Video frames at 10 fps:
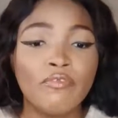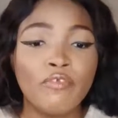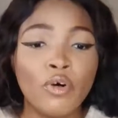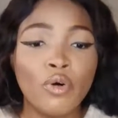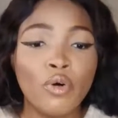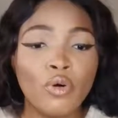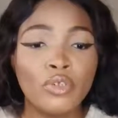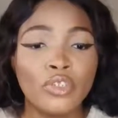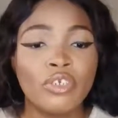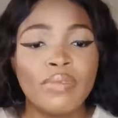
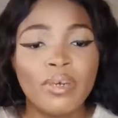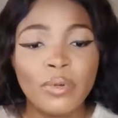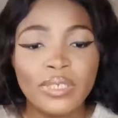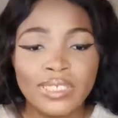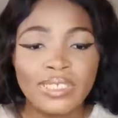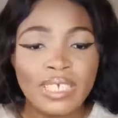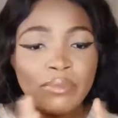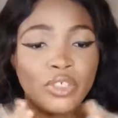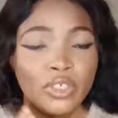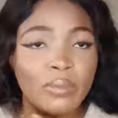For the number one thing
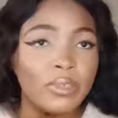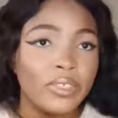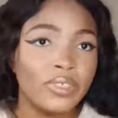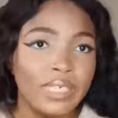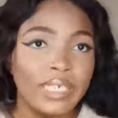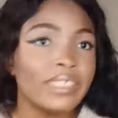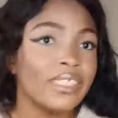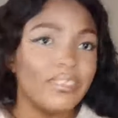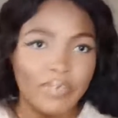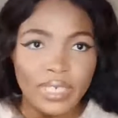I'm sure I'm going to get
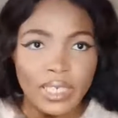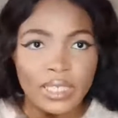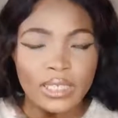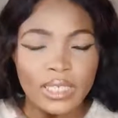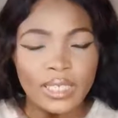is veneers,